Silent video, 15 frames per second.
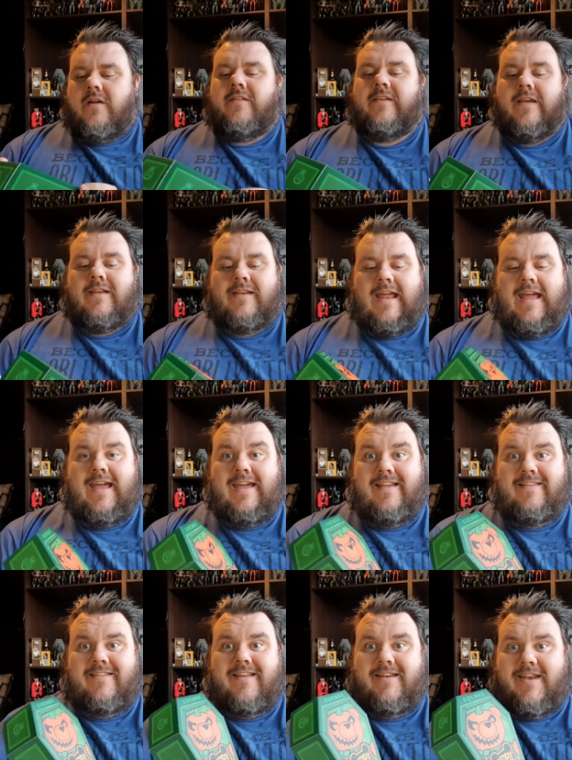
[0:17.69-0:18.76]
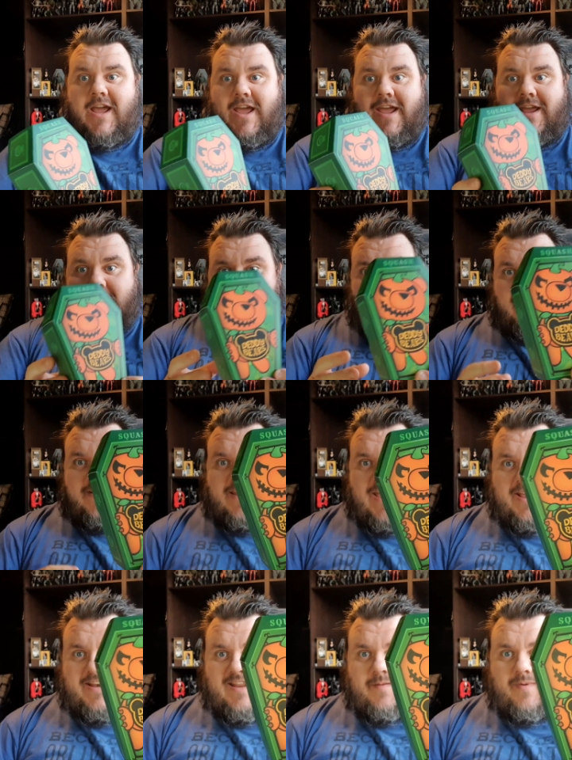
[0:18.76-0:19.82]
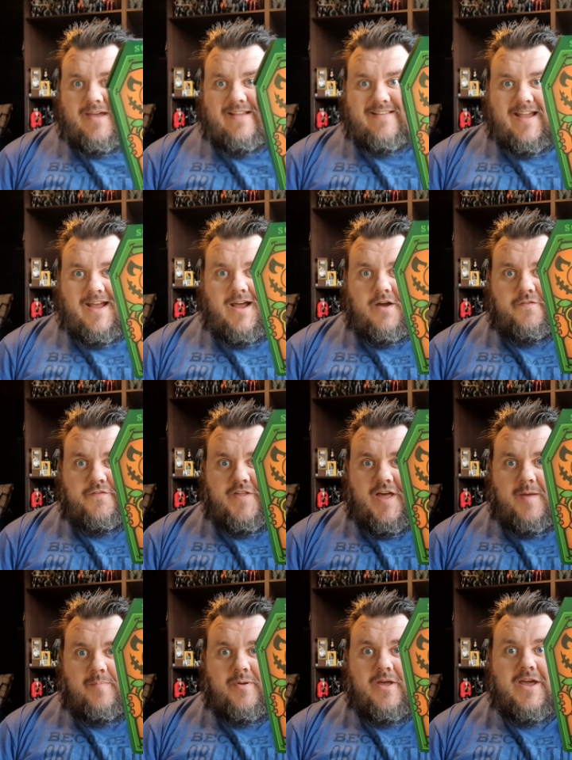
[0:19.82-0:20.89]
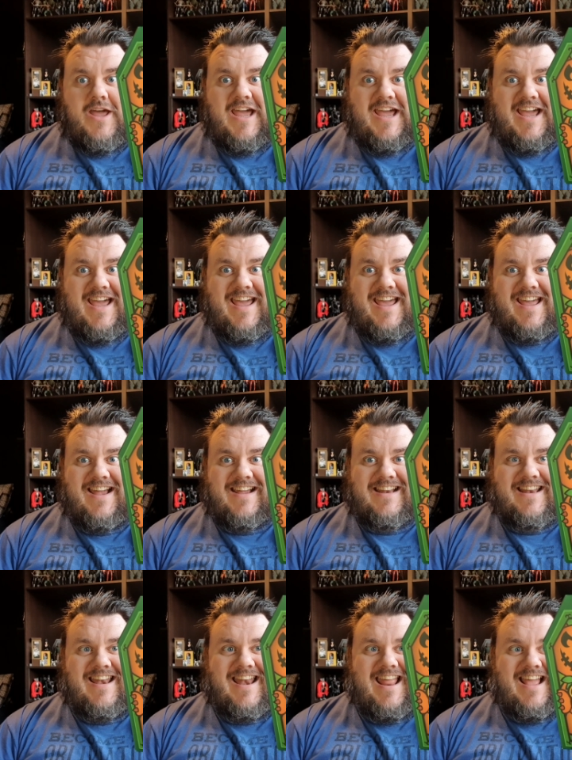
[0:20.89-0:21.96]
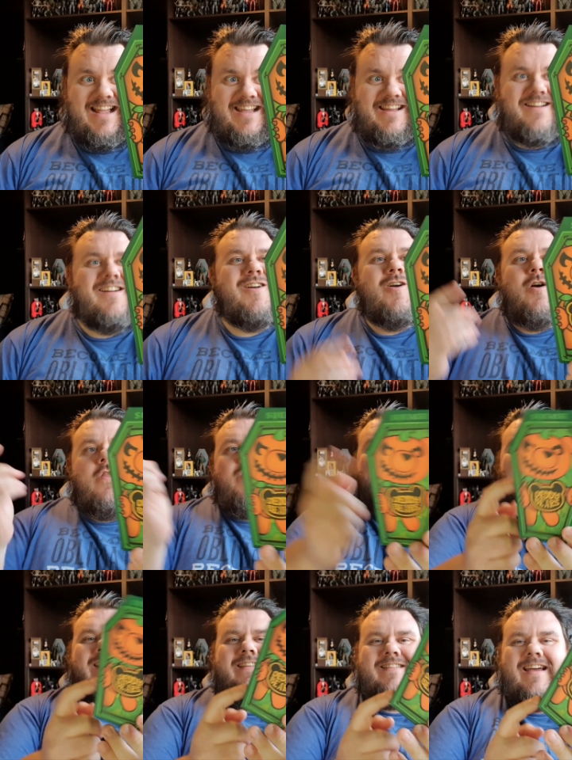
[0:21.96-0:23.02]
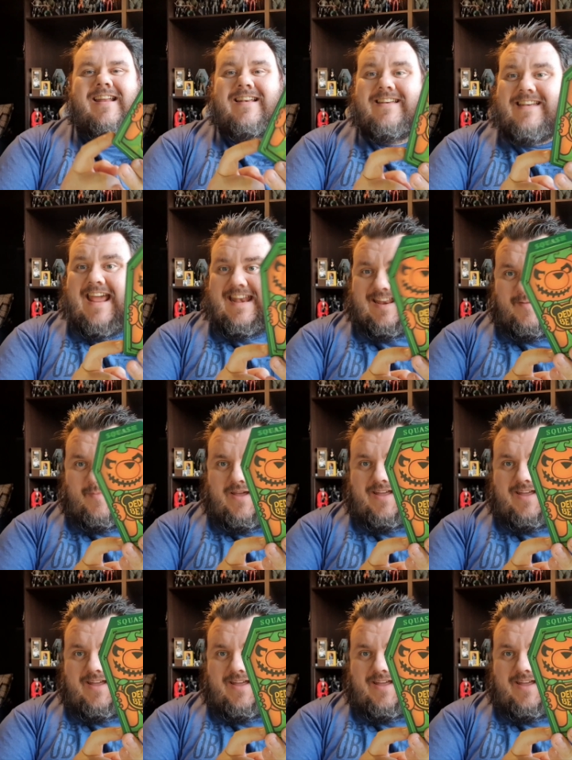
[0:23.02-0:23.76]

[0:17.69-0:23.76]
Today's the day the Deddy Bears have their picnic. These are Deddy